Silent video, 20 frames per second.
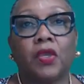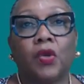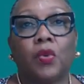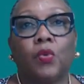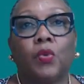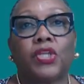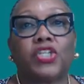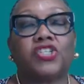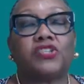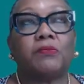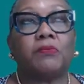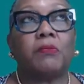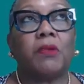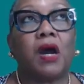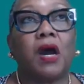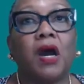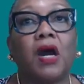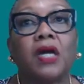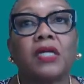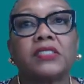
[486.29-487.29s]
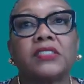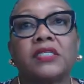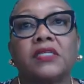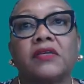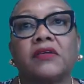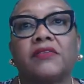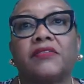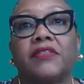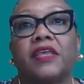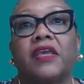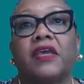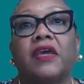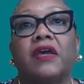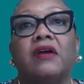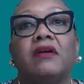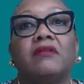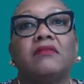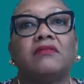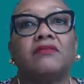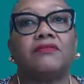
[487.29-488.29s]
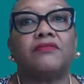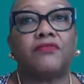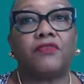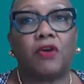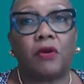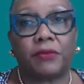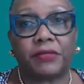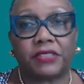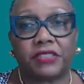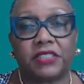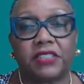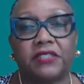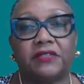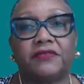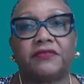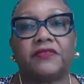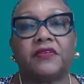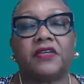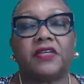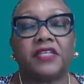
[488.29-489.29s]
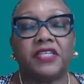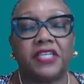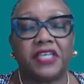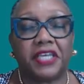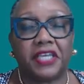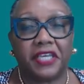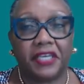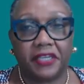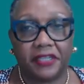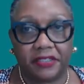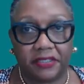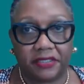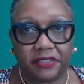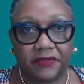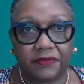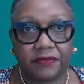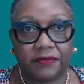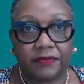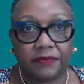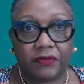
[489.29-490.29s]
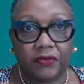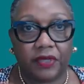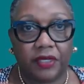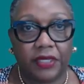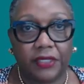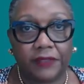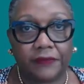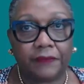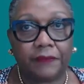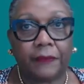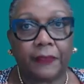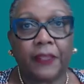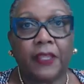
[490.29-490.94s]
which marked their formative years, right?